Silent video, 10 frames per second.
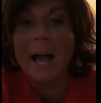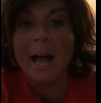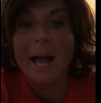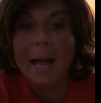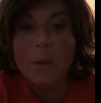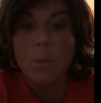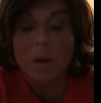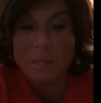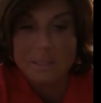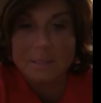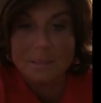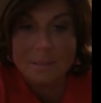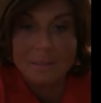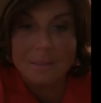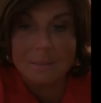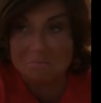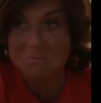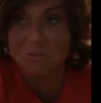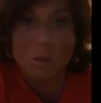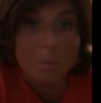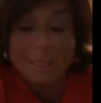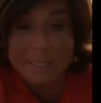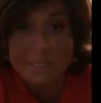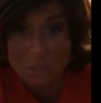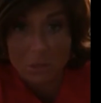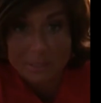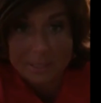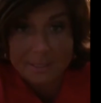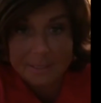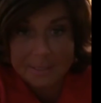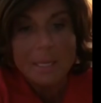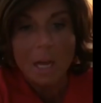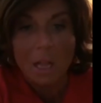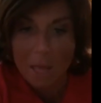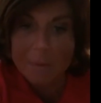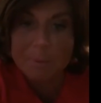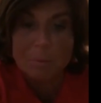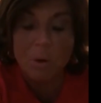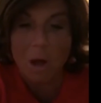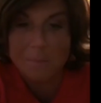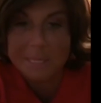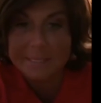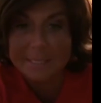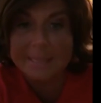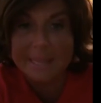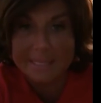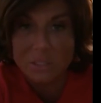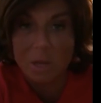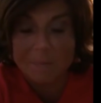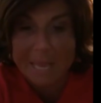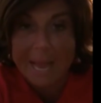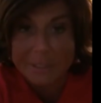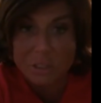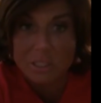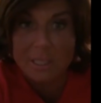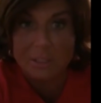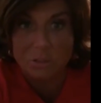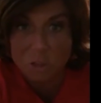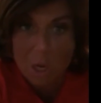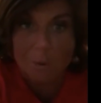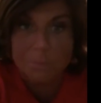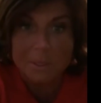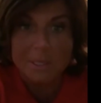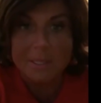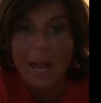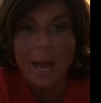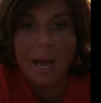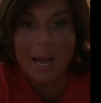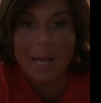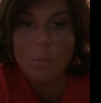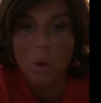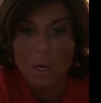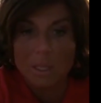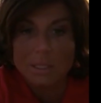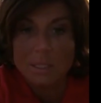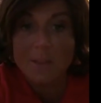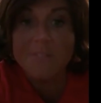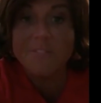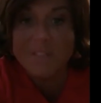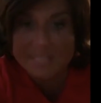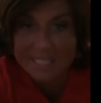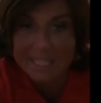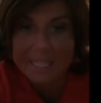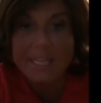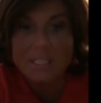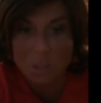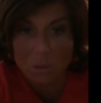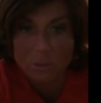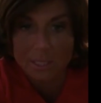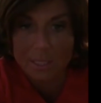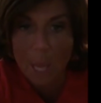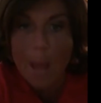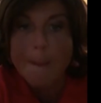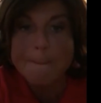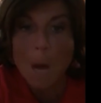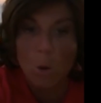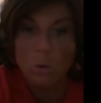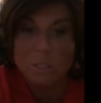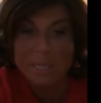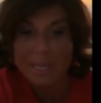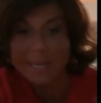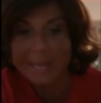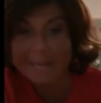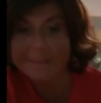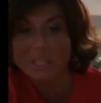I was verbally assaulted. A lot of people commented that they saw me actually like jump. I was physically assaulted, poked in the